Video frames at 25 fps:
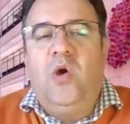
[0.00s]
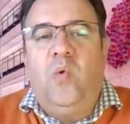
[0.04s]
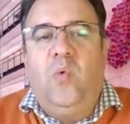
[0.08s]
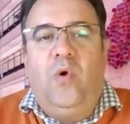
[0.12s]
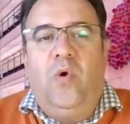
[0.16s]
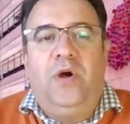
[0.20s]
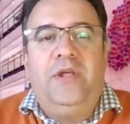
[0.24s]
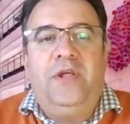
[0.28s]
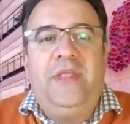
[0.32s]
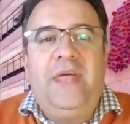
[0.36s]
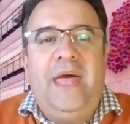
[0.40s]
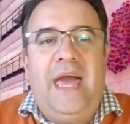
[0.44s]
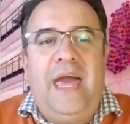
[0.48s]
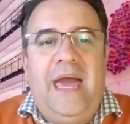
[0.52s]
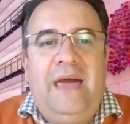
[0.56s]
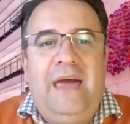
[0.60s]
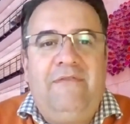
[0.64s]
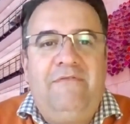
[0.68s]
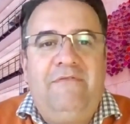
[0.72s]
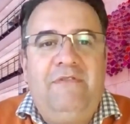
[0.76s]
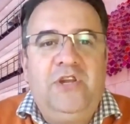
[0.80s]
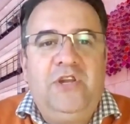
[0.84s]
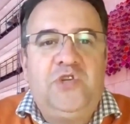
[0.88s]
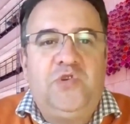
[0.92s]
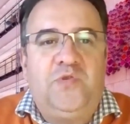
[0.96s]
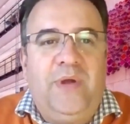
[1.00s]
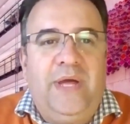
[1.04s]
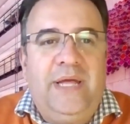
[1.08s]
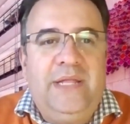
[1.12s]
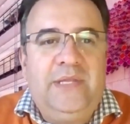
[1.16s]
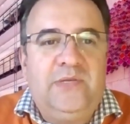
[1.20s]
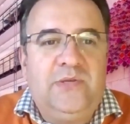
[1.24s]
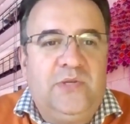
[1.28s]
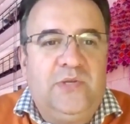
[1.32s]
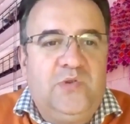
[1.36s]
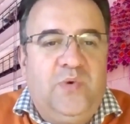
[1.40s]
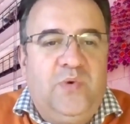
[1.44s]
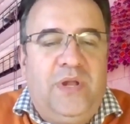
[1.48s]
What are the average
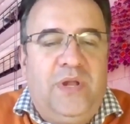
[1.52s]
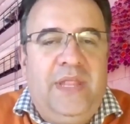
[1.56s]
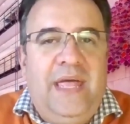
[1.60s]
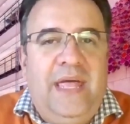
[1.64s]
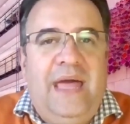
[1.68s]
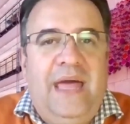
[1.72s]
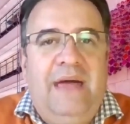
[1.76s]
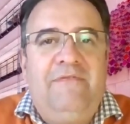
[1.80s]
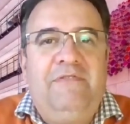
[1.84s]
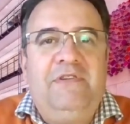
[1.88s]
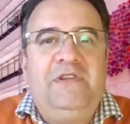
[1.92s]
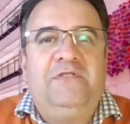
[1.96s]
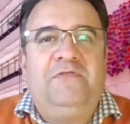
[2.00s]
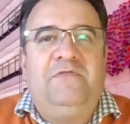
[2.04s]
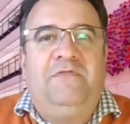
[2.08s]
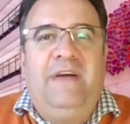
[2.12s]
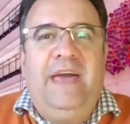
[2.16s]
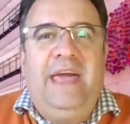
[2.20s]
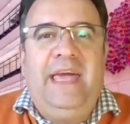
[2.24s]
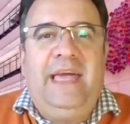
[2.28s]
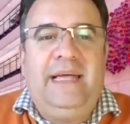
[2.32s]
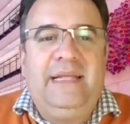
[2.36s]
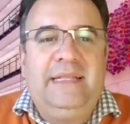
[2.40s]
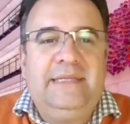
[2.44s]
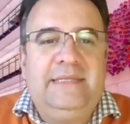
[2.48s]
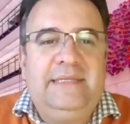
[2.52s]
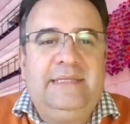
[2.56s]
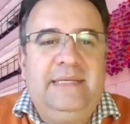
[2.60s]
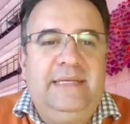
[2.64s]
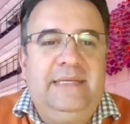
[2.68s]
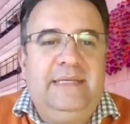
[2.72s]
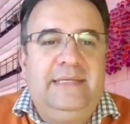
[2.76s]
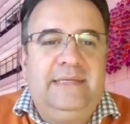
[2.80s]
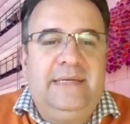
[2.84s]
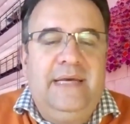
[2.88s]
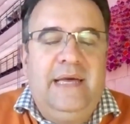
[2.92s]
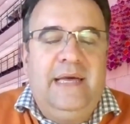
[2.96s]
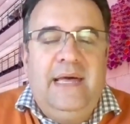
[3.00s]
rentals? What are the average
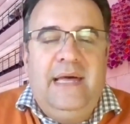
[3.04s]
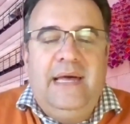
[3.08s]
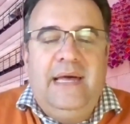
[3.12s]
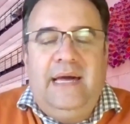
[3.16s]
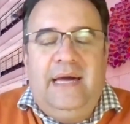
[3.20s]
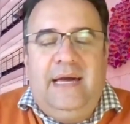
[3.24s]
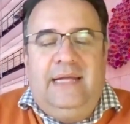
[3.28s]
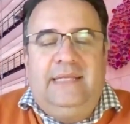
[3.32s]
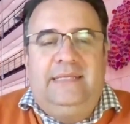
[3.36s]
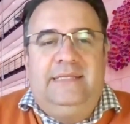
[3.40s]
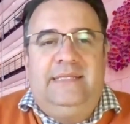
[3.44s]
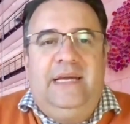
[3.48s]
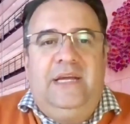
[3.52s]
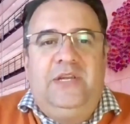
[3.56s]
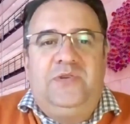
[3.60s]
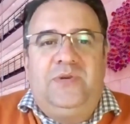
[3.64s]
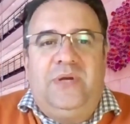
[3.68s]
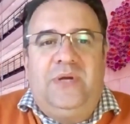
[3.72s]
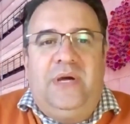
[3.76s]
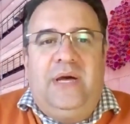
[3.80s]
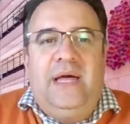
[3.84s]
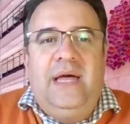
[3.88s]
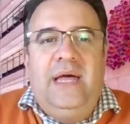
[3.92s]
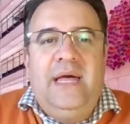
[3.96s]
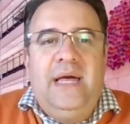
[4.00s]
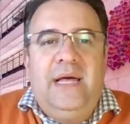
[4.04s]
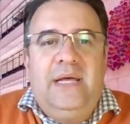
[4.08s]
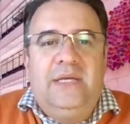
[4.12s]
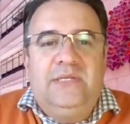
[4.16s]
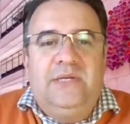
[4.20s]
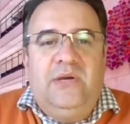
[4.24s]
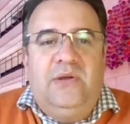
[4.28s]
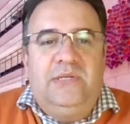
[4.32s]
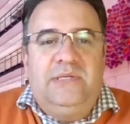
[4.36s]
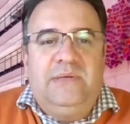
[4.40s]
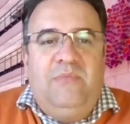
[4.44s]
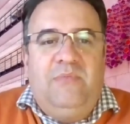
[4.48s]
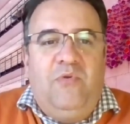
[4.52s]
vacancies, etc.?
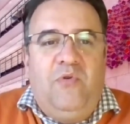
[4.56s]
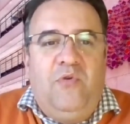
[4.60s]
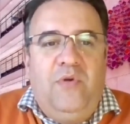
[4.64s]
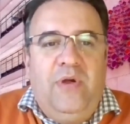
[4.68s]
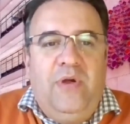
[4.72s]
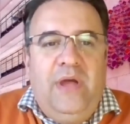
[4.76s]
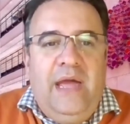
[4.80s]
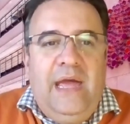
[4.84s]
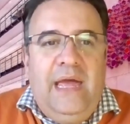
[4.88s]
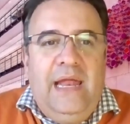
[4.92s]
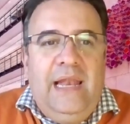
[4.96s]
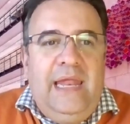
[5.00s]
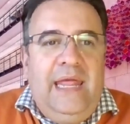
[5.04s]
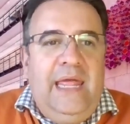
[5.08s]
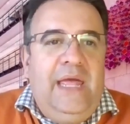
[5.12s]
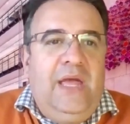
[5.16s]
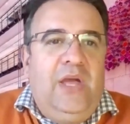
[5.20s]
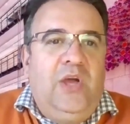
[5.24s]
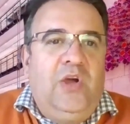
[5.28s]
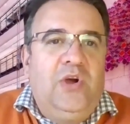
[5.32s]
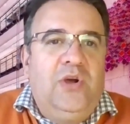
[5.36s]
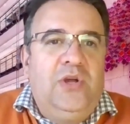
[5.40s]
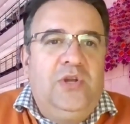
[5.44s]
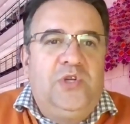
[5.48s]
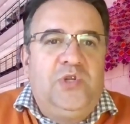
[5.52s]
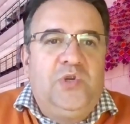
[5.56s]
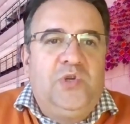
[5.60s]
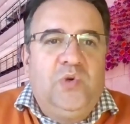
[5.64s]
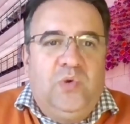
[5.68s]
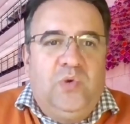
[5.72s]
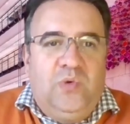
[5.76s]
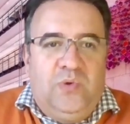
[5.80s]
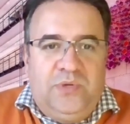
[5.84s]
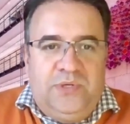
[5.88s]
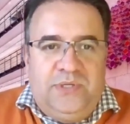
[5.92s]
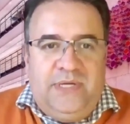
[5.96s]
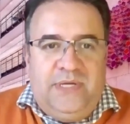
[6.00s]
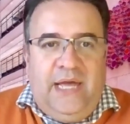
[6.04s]
So some really good
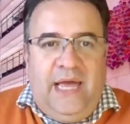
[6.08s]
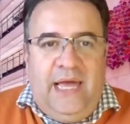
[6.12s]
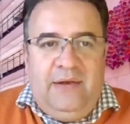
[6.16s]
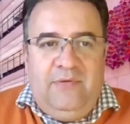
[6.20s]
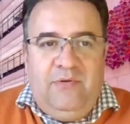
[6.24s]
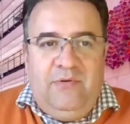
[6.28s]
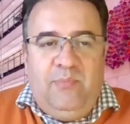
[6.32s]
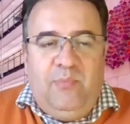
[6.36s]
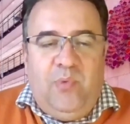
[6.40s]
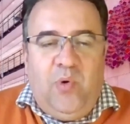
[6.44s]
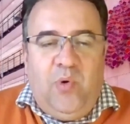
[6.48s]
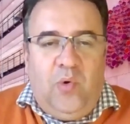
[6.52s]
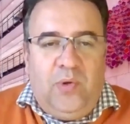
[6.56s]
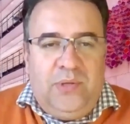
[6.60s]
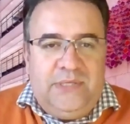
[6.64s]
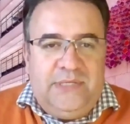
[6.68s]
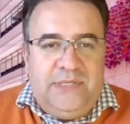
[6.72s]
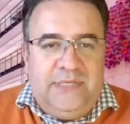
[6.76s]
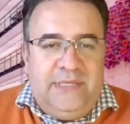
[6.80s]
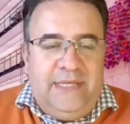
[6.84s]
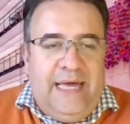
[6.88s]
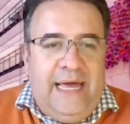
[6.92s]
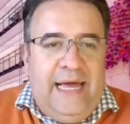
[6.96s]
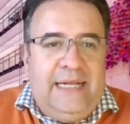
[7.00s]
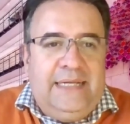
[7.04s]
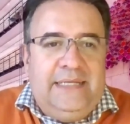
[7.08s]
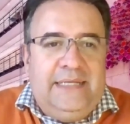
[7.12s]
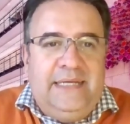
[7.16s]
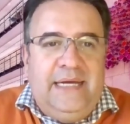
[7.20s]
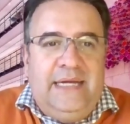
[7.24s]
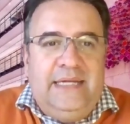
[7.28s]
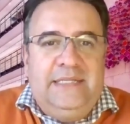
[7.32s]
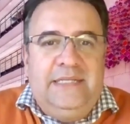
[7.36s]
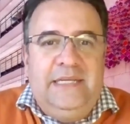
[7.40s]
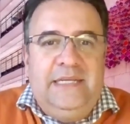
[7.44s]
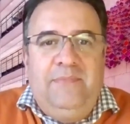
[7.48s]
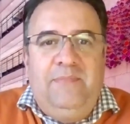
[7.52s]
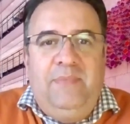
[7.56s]
tools and reports that
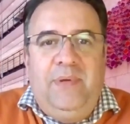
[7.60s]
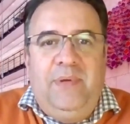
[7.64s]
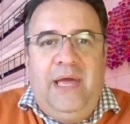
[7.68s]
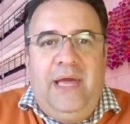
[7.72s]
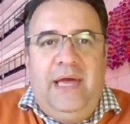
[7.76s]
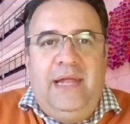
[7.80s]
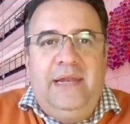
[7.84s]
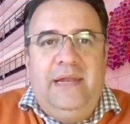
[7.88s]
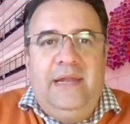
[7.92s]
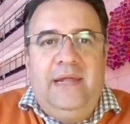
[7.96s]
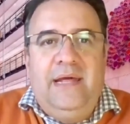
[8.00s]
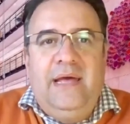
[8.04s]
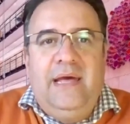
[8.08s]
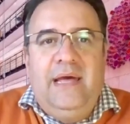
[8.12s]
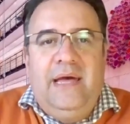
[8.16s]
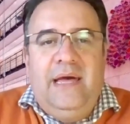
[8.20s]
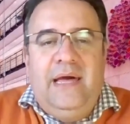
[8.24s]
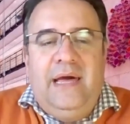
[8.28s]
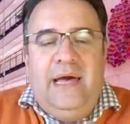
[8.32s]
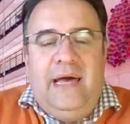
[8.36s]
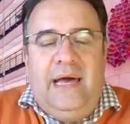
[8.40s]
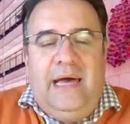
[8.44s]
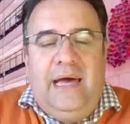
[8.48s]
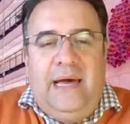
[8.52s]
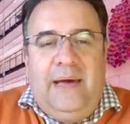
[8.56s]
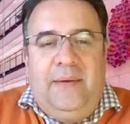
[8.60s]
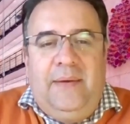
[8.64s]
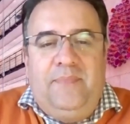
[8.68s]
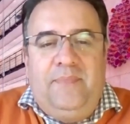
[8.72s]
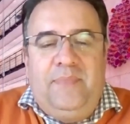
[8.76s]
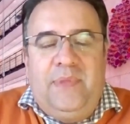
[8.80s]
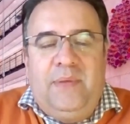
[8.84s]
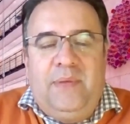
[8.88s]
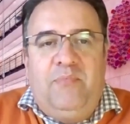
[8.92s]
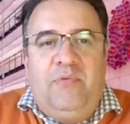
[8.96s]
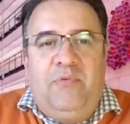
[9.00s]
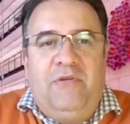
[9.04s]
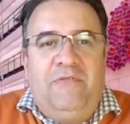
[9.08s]
uh, TPN
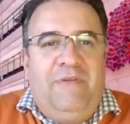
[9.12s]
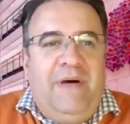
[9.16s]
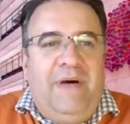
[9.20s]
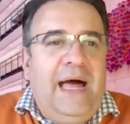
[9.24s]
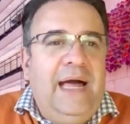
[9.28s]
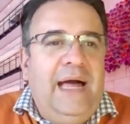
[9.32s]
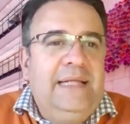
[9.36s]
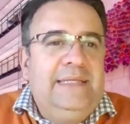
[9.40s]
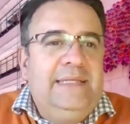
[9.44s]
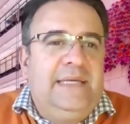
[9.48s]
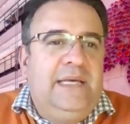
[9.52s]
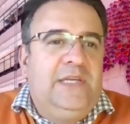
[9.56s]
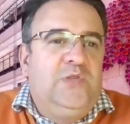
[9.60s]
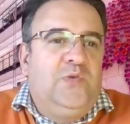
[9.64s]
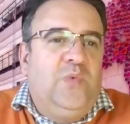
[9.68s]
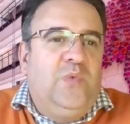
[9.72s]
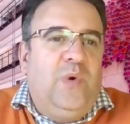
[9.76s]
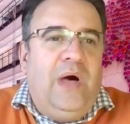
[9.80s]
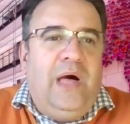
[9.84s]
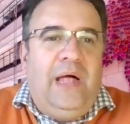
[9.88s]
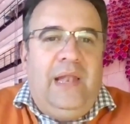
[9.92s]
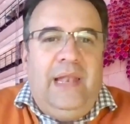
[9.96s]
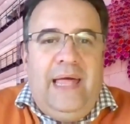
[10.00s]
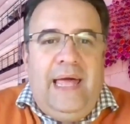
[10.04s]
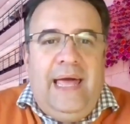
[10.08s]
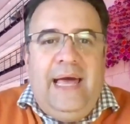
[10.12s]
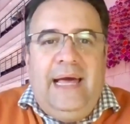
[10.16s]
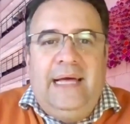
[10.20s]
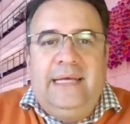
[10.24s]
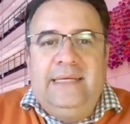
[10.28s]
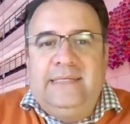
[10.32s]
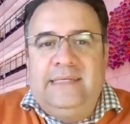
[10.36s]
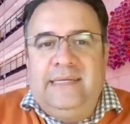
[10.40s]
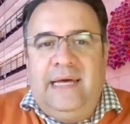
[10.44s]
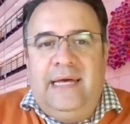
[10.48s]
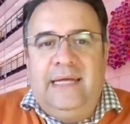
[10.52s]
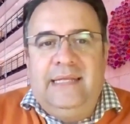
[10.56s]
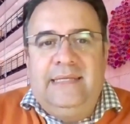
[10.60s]
um, provides, as well
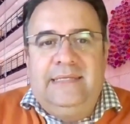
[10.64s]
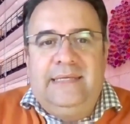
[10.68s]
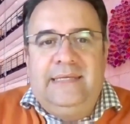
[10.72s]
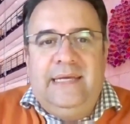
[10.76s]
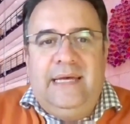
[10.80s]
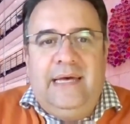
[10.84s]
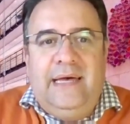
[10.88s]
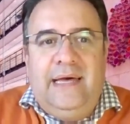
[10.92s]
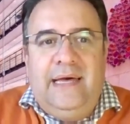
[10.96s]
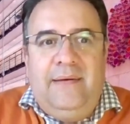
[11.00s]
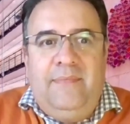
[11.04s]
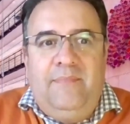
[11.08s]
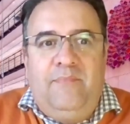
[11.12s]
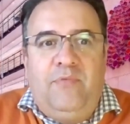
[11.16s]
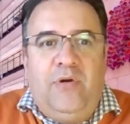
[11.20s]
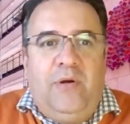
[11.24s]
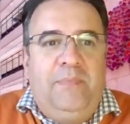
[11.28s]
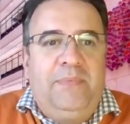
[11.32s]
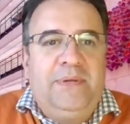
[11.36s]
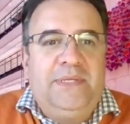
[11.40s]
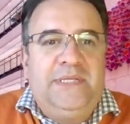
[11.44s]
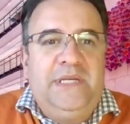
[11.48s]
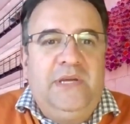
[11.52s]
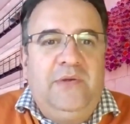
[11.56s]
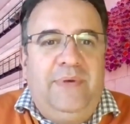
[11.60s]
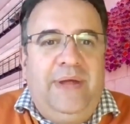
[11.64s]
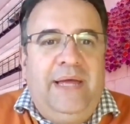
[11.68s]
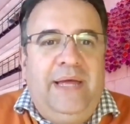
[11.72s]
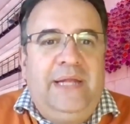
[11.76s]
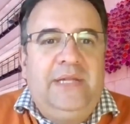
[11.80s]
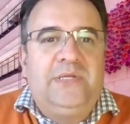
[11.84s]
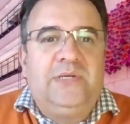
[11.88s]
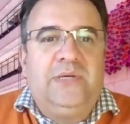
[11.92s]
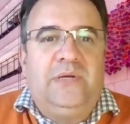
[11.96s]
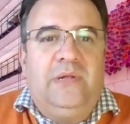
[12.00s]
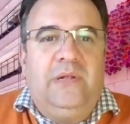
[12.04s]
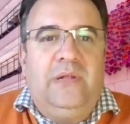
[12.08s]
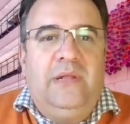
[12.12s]
as uh, uh, property
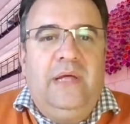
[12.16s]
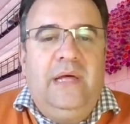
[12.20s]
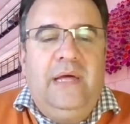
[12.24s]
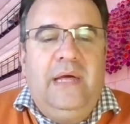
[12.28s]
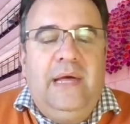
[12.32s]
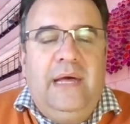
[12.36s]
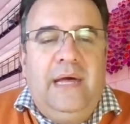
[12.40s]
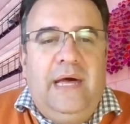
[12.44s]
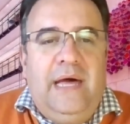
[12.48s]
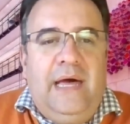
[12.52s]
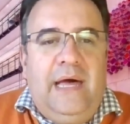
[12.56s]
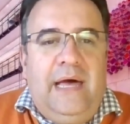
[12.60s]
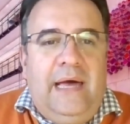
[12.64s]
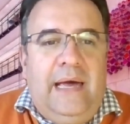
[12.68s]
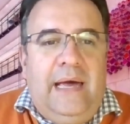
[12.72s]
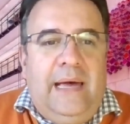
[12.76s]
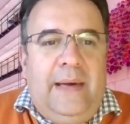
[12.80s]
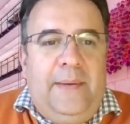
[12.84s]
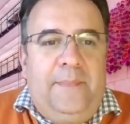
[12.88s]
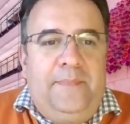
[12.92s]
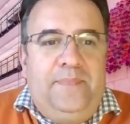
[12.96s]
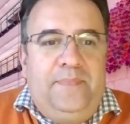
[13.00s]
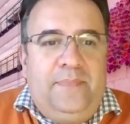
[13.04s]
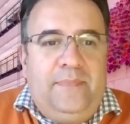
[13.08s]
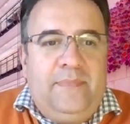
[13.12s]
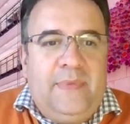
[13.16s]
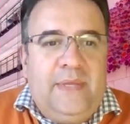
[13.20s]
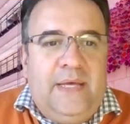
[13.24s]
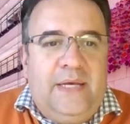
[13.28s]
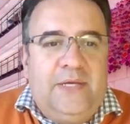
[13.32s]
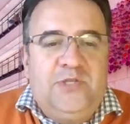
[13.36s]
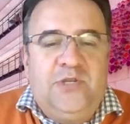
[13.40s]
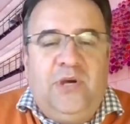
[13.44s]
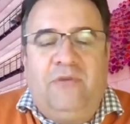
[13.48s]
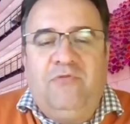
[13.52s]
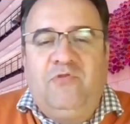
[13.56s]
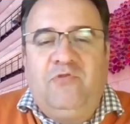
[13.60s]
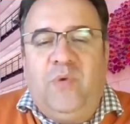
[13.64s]
rental um,
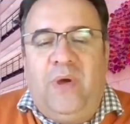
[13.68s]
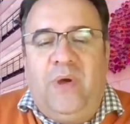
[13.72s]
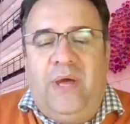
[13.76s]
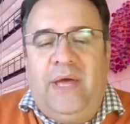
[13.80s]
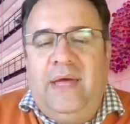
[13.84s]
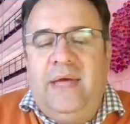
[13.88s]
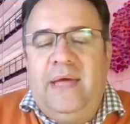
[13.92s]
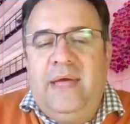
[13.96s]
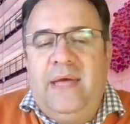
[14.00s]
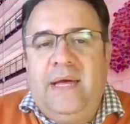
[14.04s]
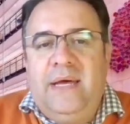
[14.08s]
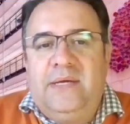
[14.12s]
software.